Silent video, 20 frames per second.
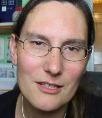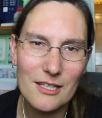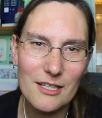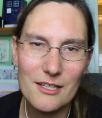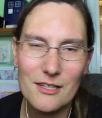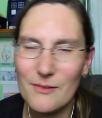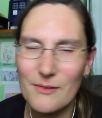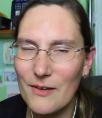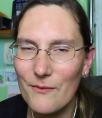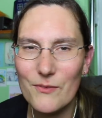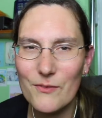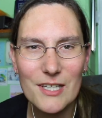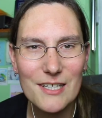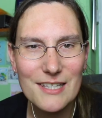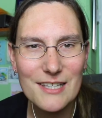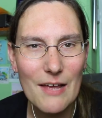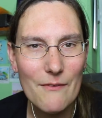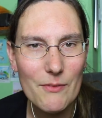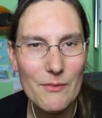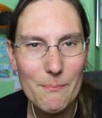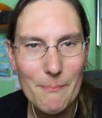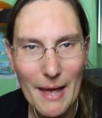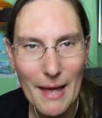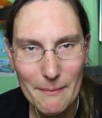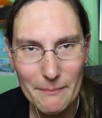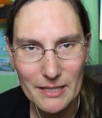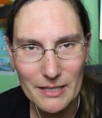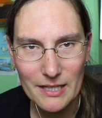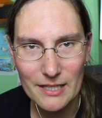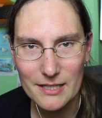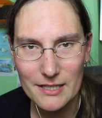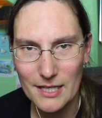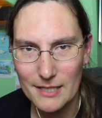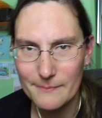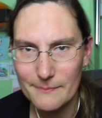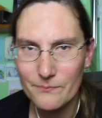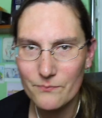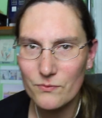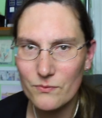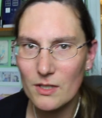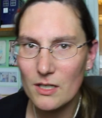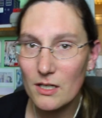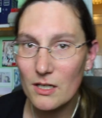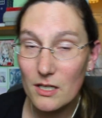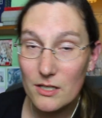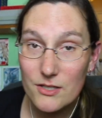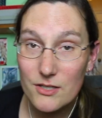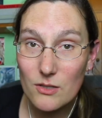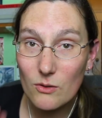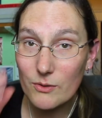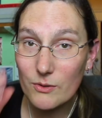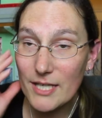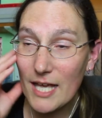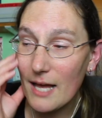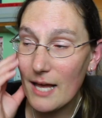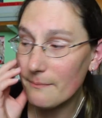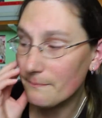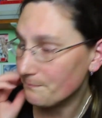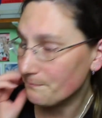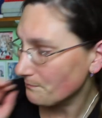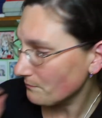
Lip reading: You'd never met me like that. So yeah,